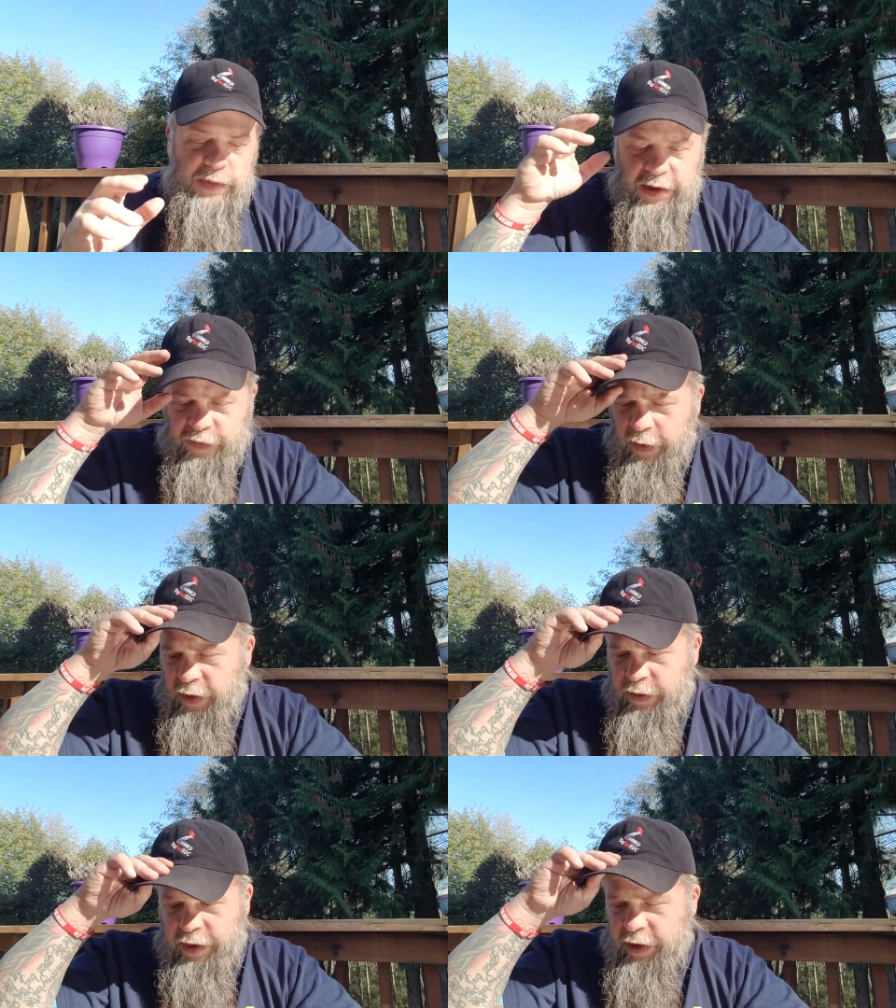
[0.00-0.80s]
As far
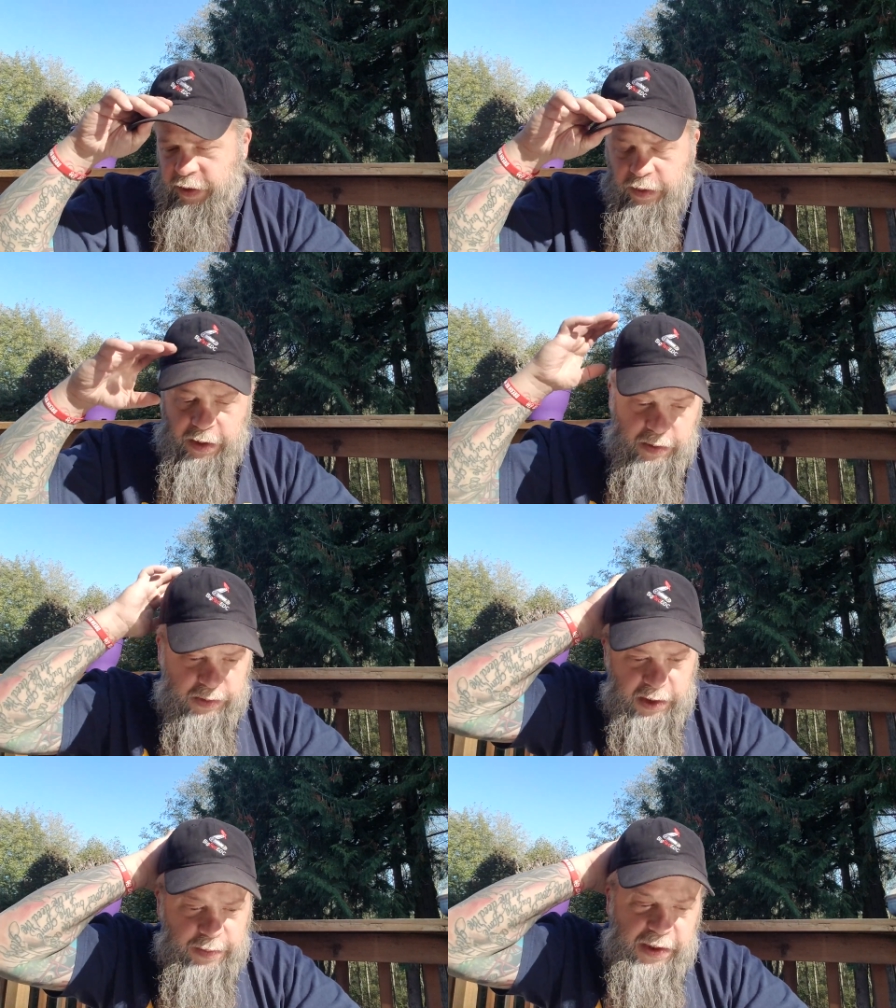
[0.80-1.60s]
as traditional
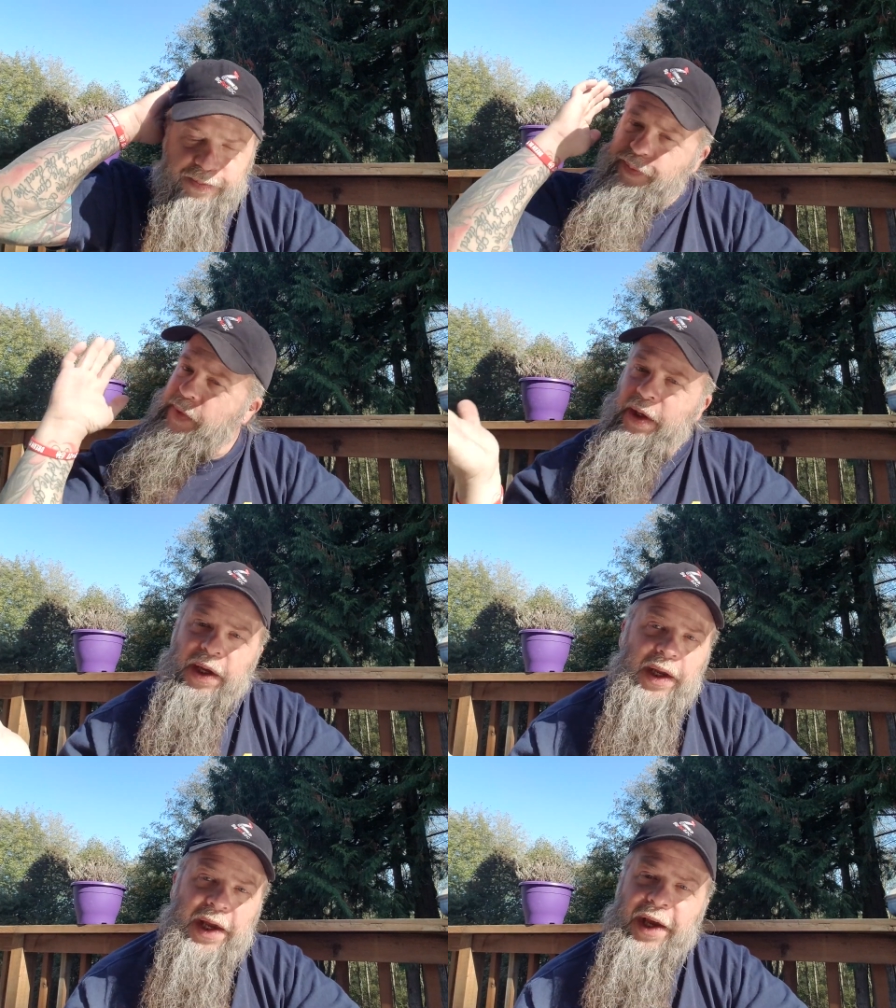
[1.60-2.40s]
goes, I mean,
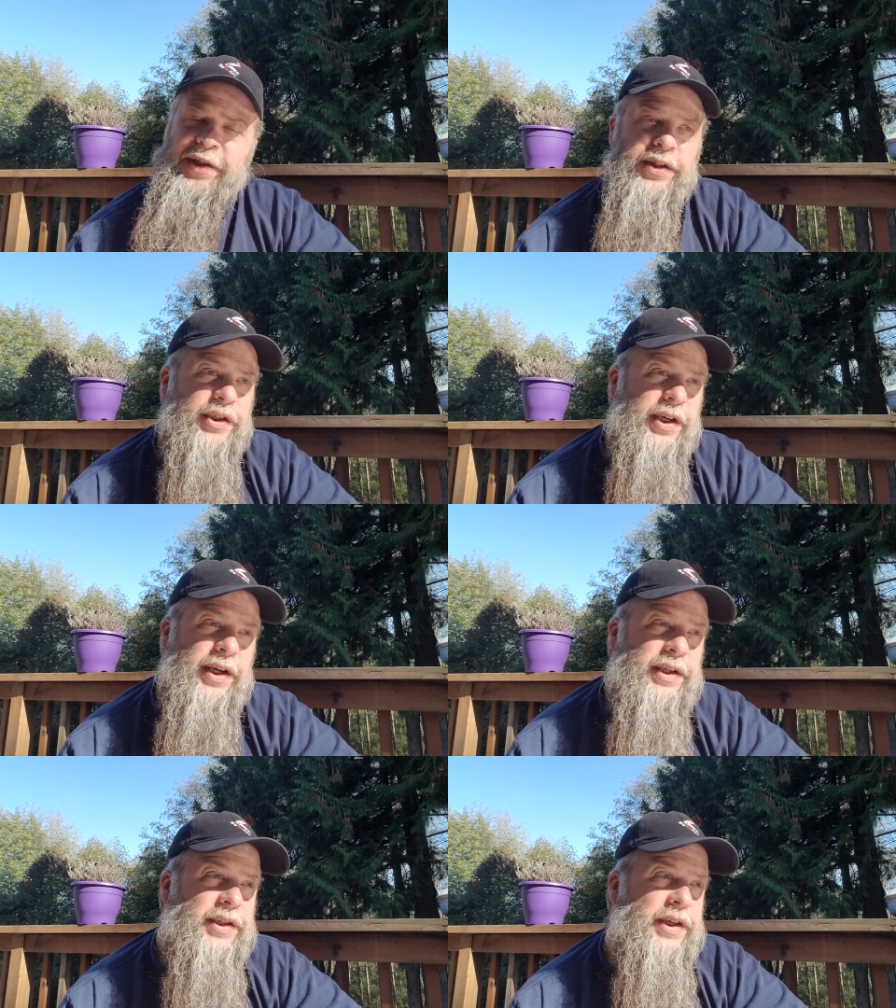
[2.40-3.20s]
Case and
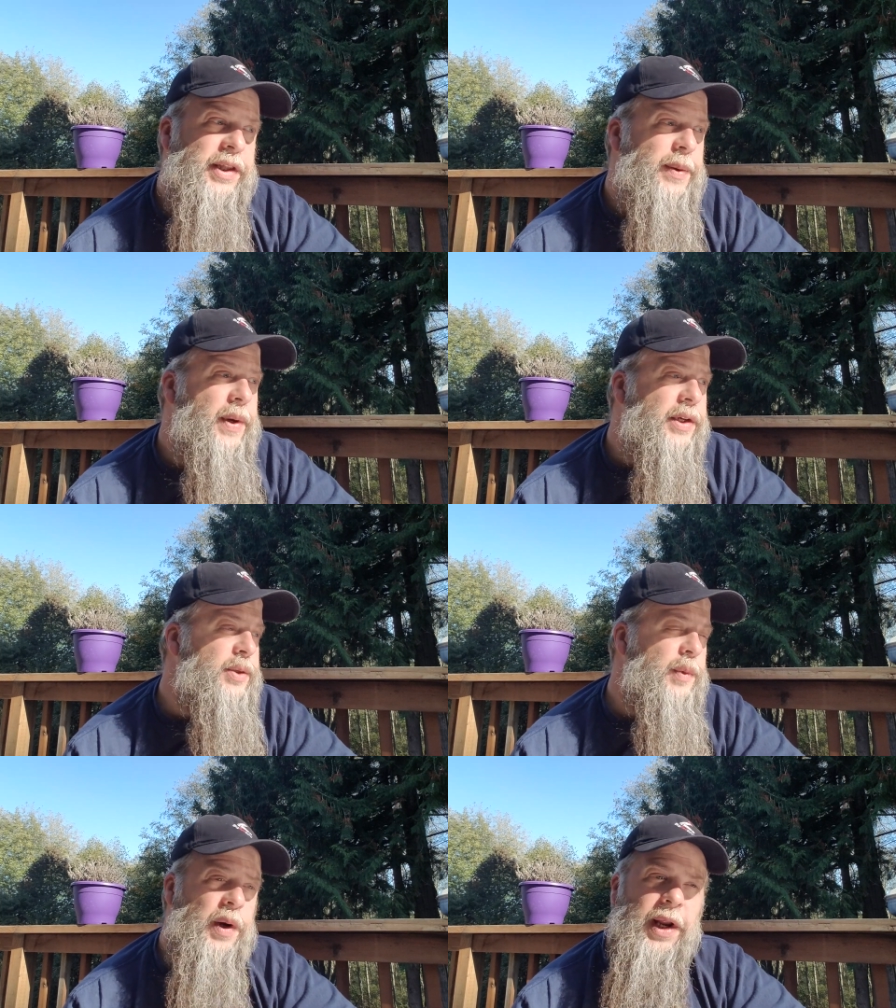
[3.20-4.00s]
GEC, they make
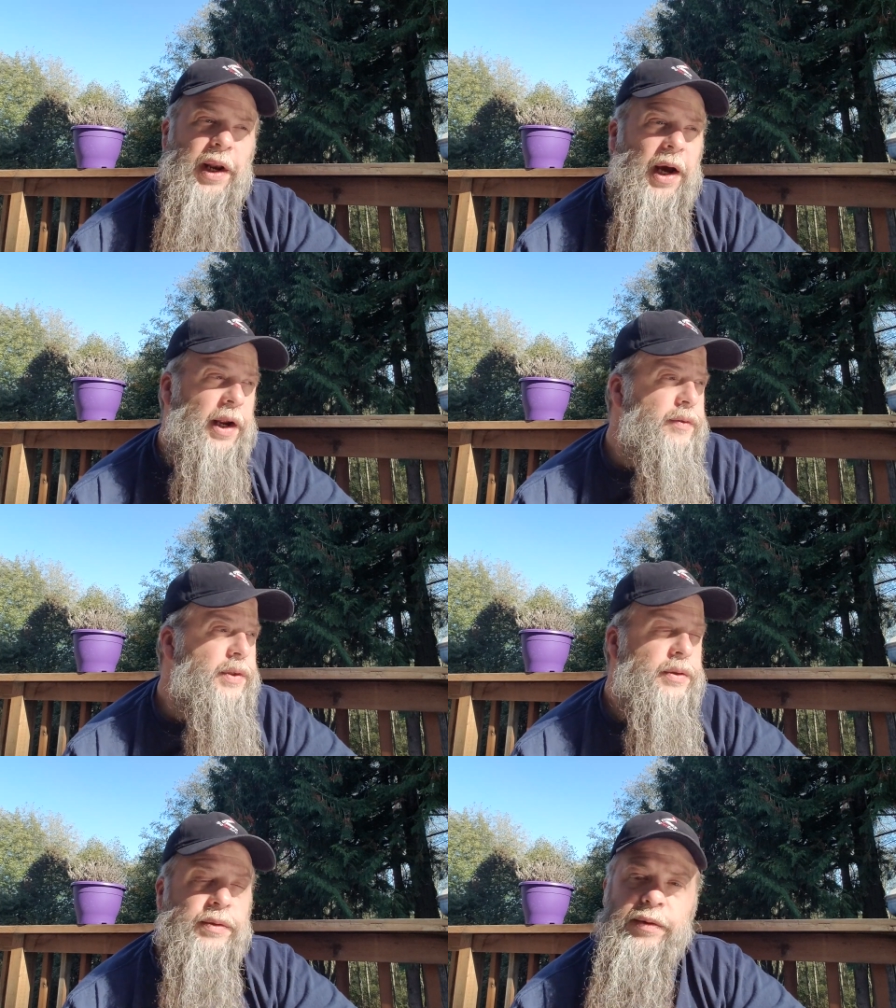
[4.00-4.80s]
some great knives.
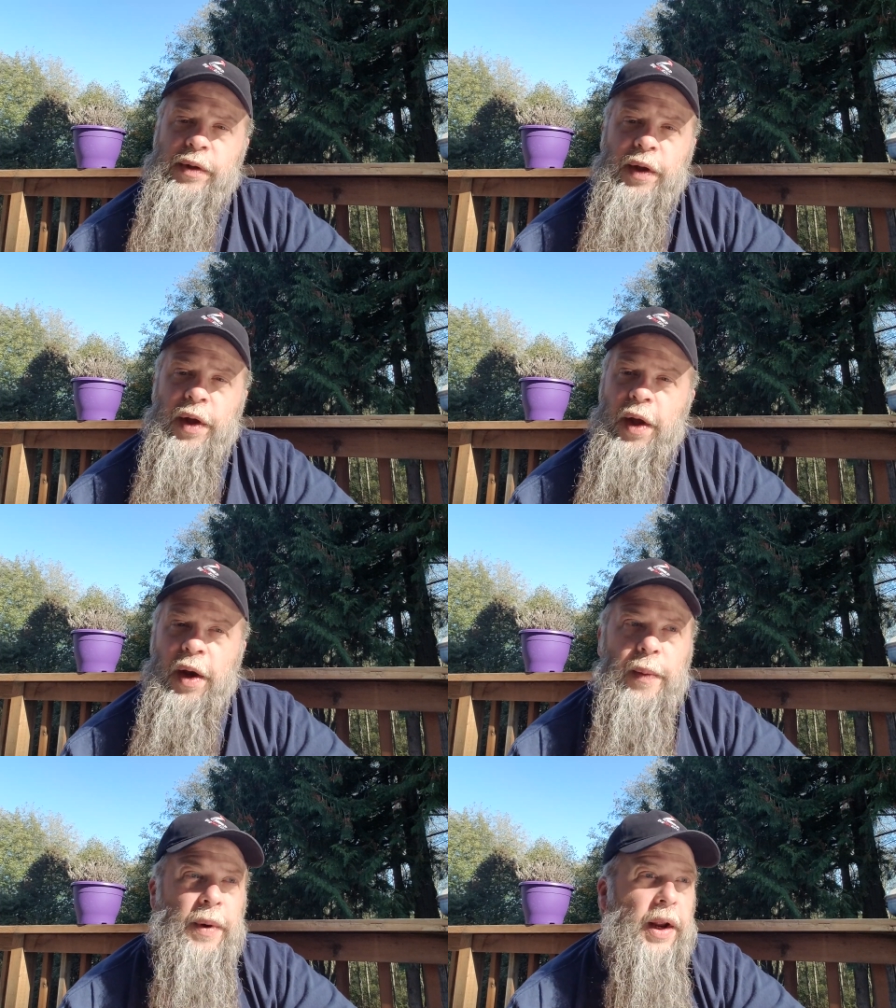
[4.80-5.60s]

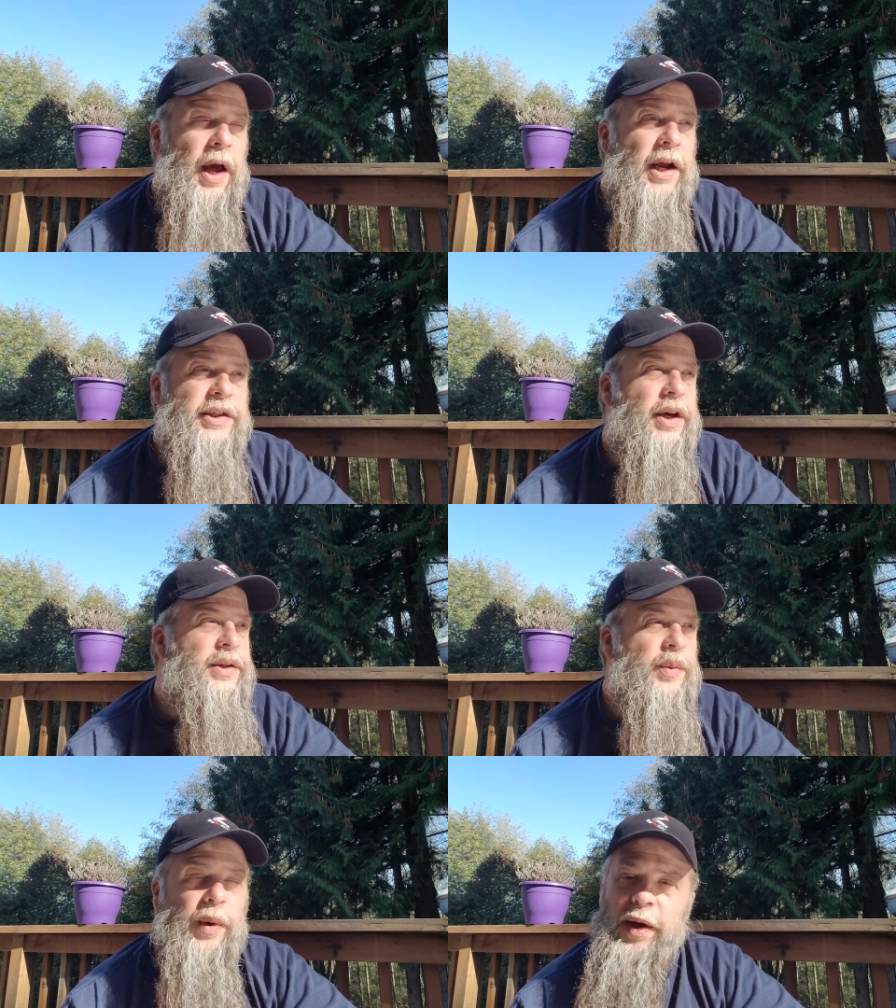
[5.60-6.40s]
But I tell
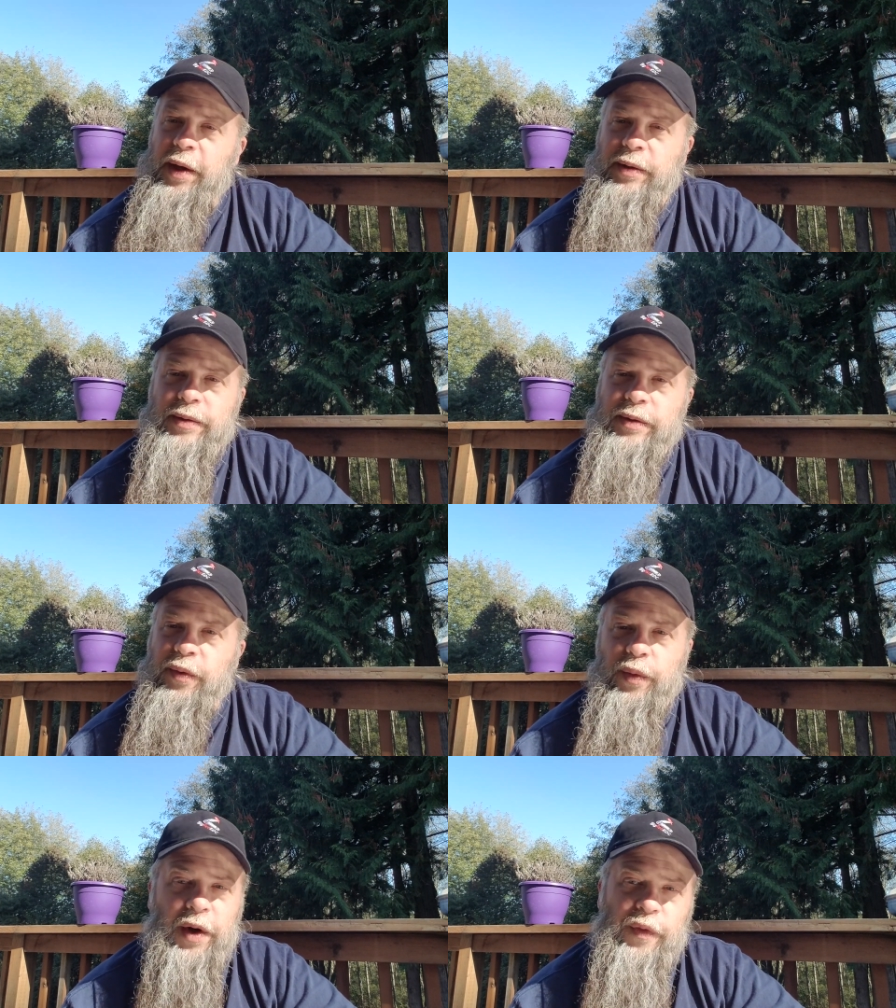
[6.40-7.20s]
you what,
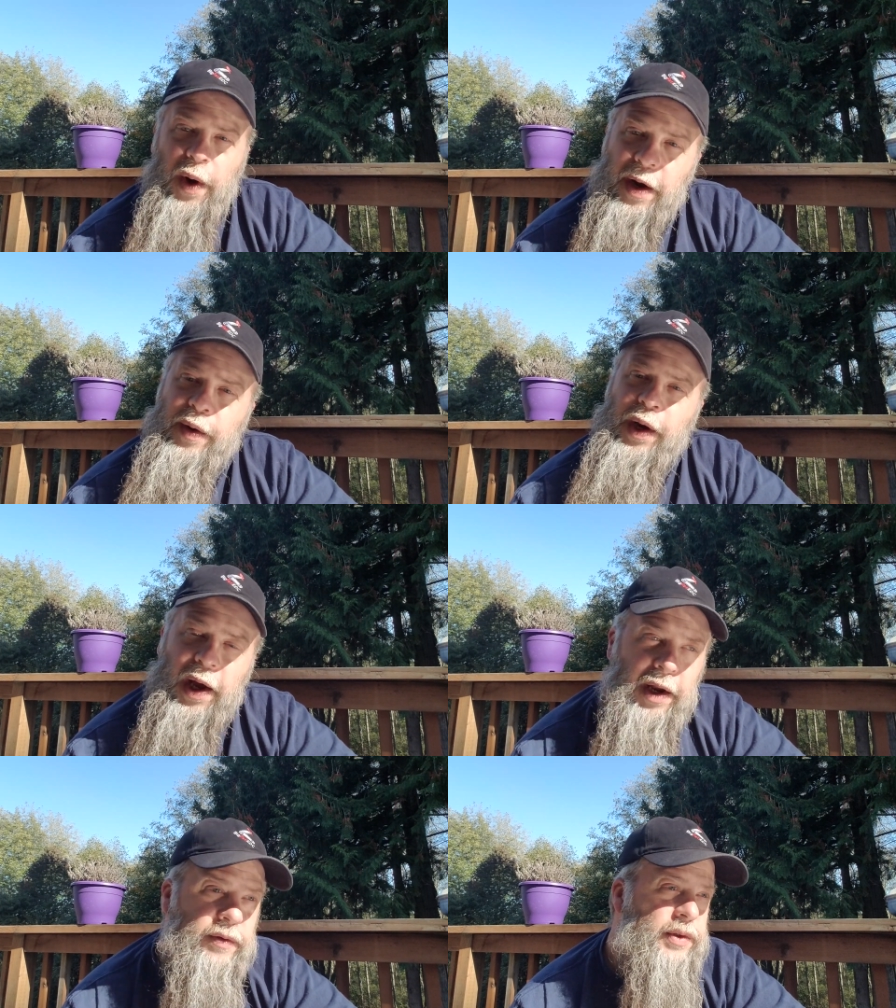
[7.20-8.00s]
Rough Rider
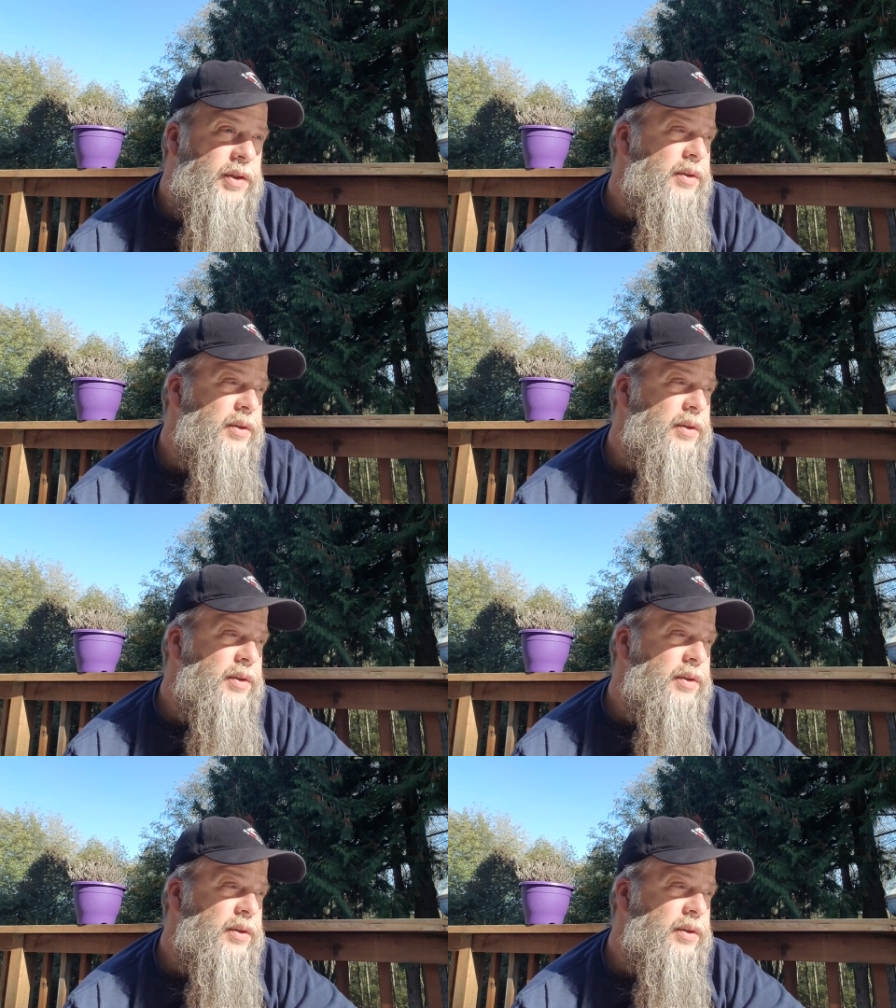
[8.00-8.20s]
knives,